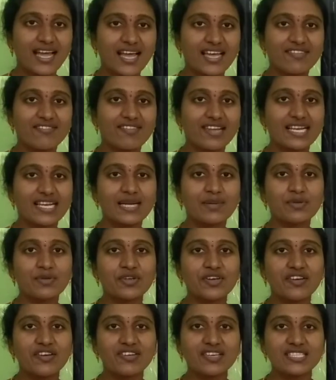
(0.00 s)
Hi, welcome to
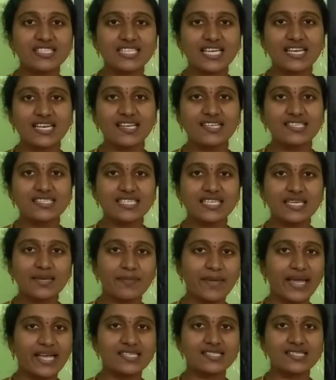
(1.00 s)
our channel Siri
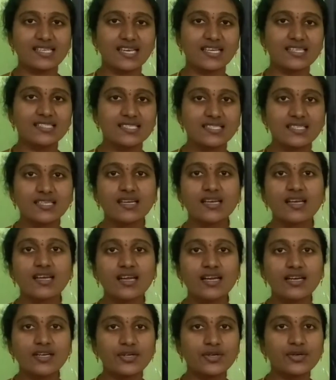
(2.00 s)
Max Class.
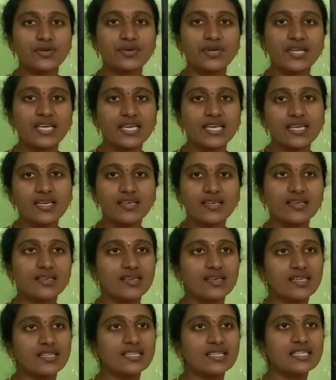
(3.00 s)
Today,
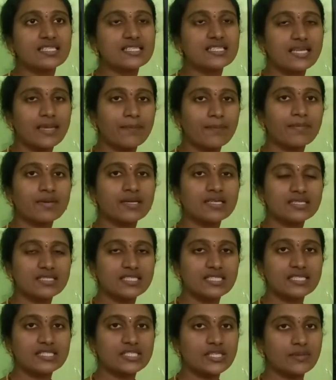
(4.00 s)
in this number
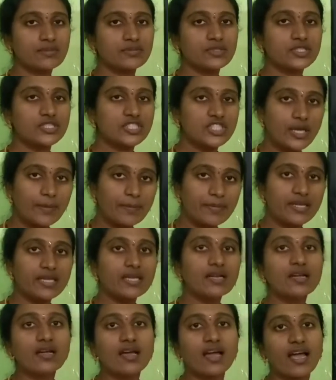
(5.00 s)
system chapter,
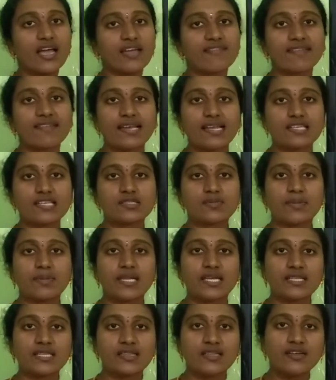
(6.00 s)
I will
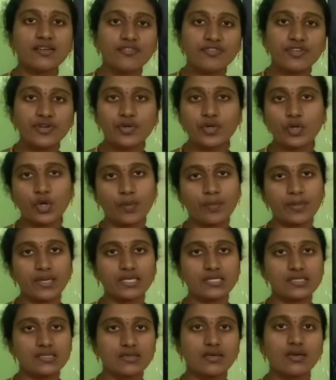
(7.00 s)
explain the few
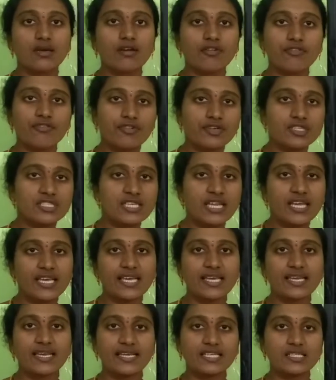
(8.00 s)
topics. First, I
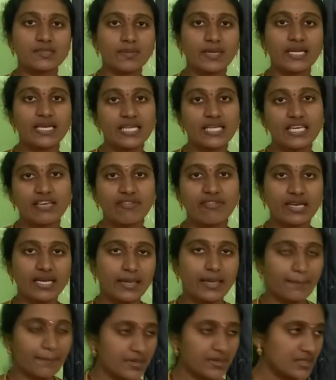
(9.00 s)
can explain even
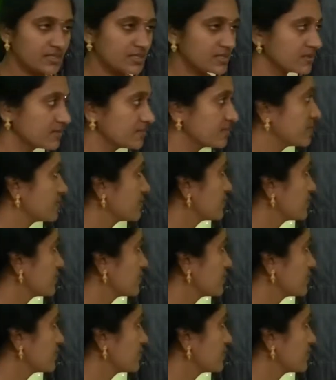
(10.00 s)
numbers.